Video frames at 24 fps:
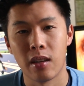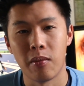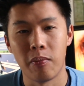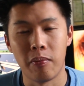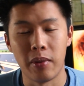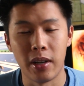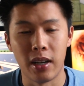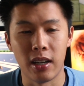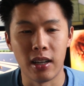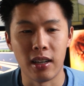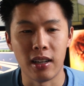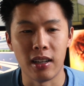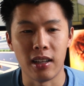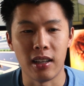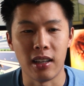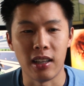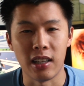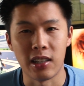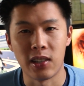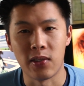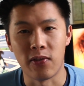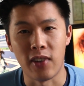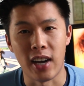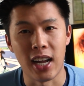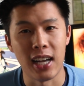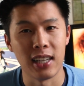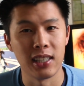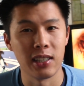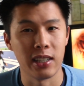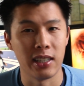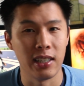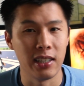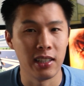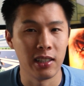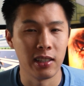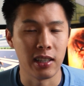but it's fine as
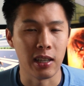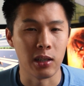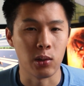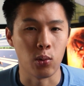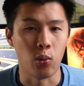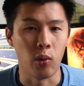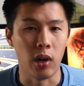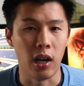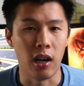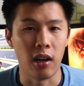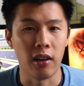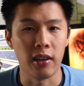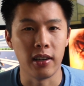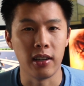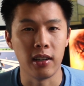it is as well.